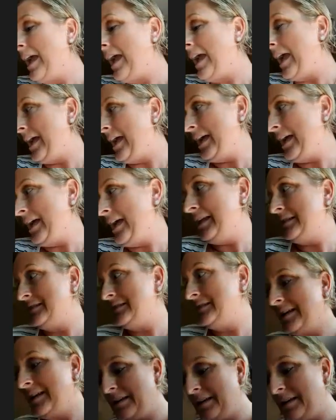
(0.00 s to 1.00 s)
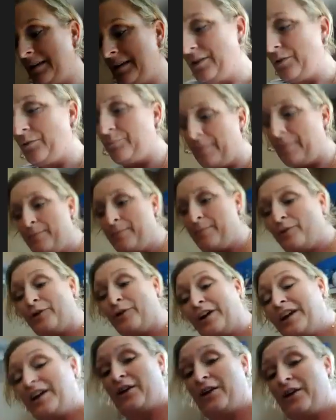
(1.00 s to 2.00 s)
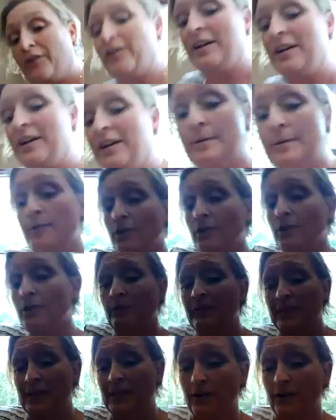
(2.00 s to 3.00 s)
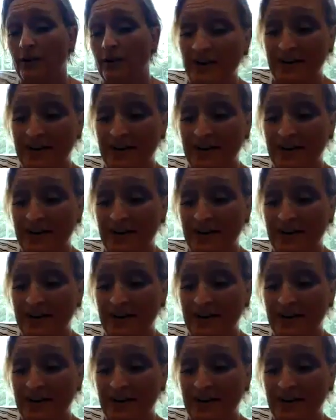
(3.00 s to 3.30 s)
and, you know, people are curious. People are really curious